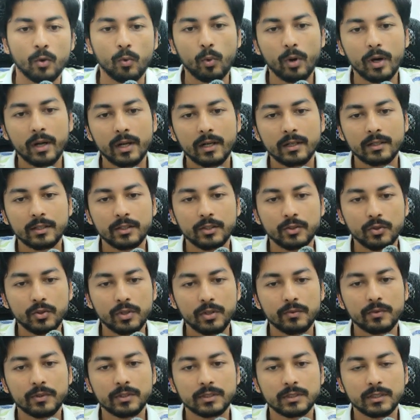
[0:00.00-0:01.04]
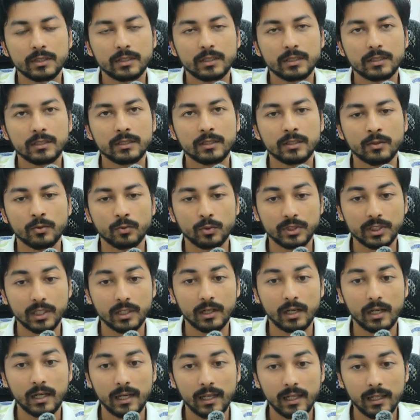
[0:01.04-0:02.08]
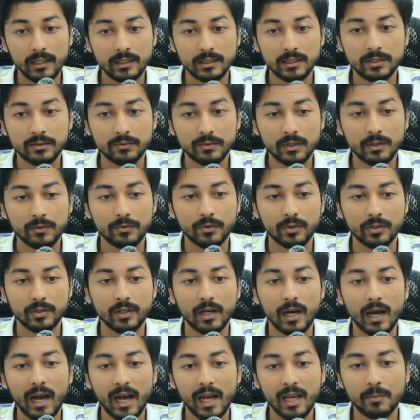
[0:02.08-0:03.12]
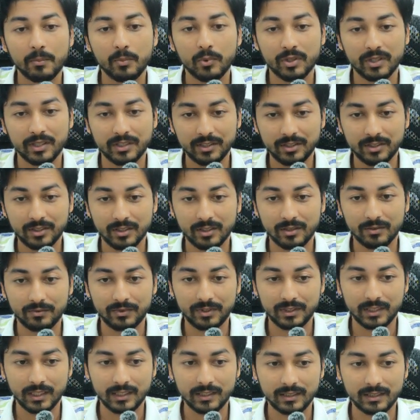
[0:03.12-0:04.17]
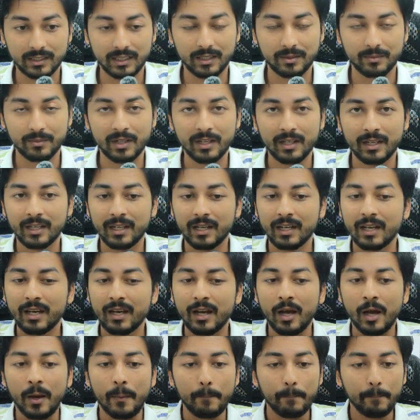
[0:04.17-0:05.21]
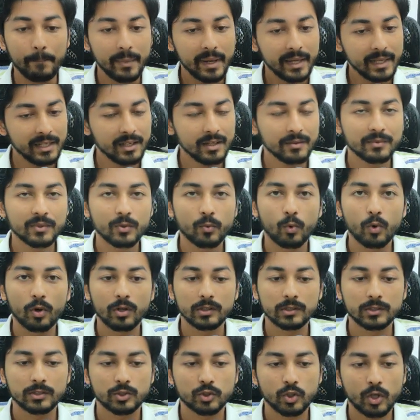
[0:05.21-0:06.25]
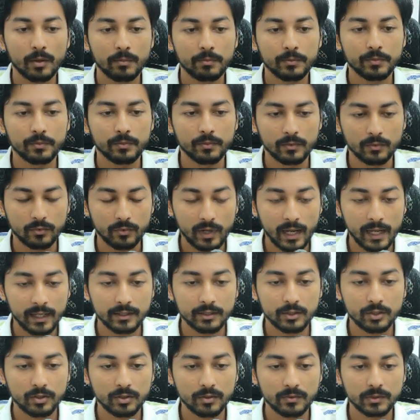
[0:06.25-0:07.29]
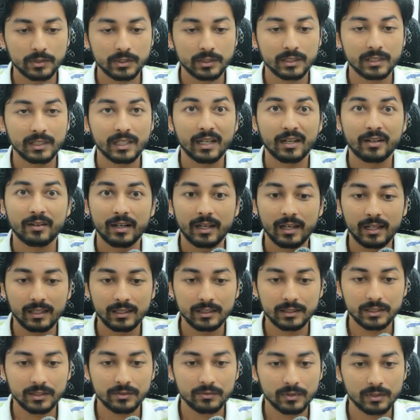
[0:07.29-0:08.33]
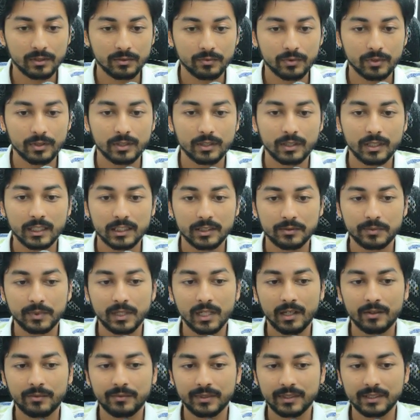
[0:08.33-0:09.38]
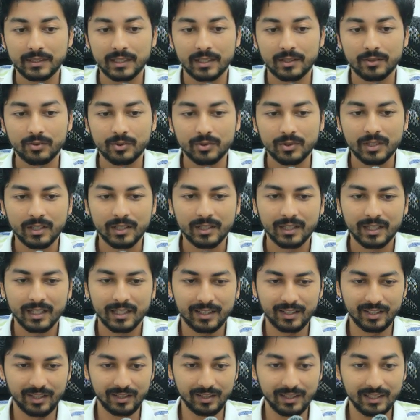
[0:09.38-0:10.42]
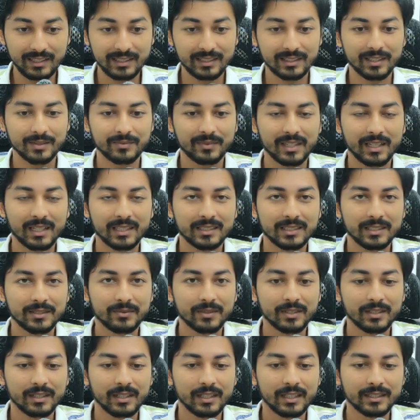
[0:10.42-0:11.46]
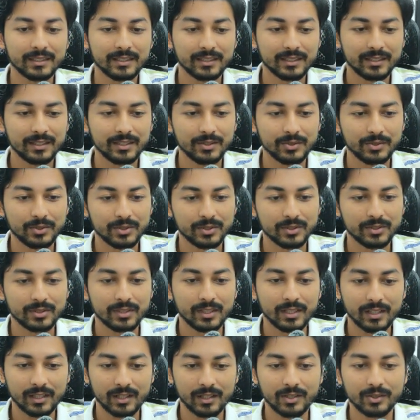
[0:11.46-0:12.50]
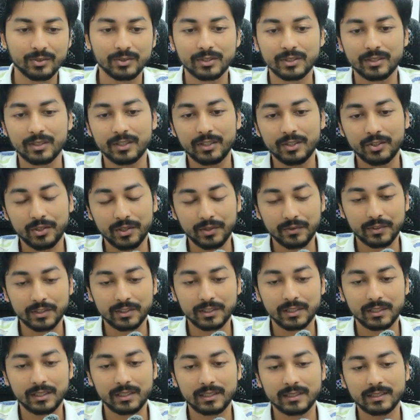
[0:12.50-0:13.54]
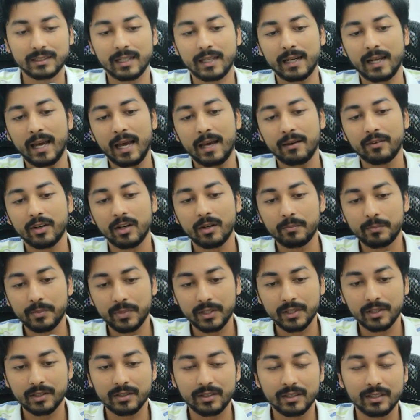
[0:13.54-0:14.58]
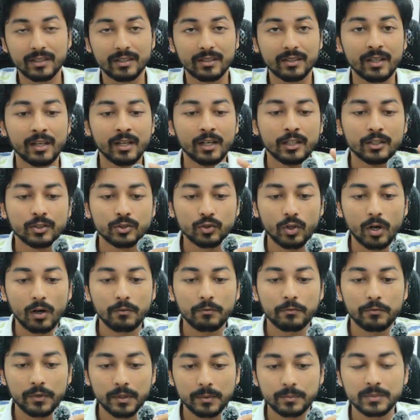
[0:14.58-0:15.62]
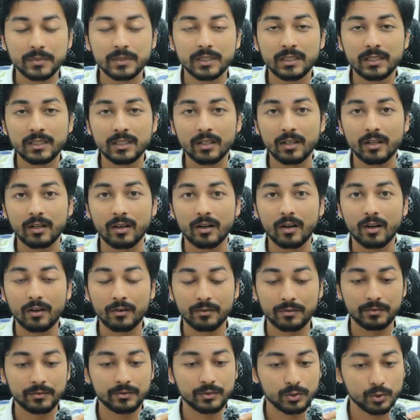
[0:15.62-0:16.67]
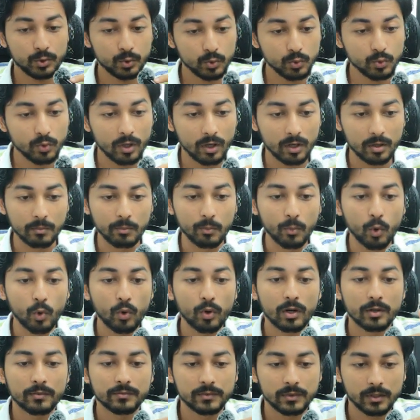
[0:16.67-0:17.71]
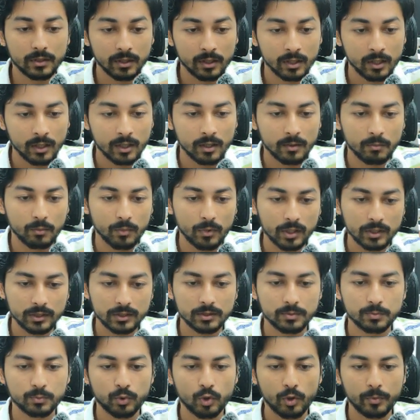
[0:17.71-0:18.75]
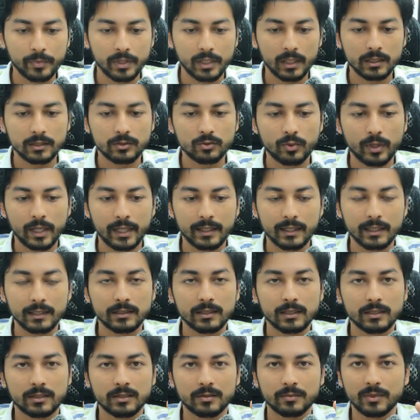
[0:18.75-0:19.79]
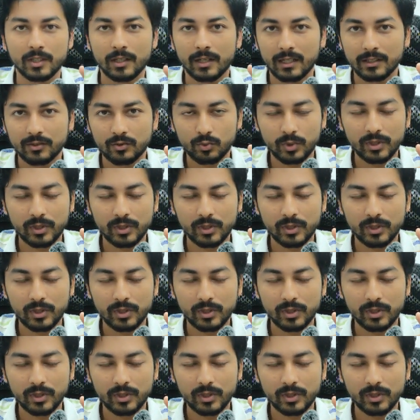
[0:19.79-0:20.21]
what are the universities which are eligible for the high potential visa scheme? Many of the world's top ranked universities are eligible for the HPI visa route, and the list of the eligible institutions includes universities that have appeared in top 50 of two or more of the most prominent ranking system. There are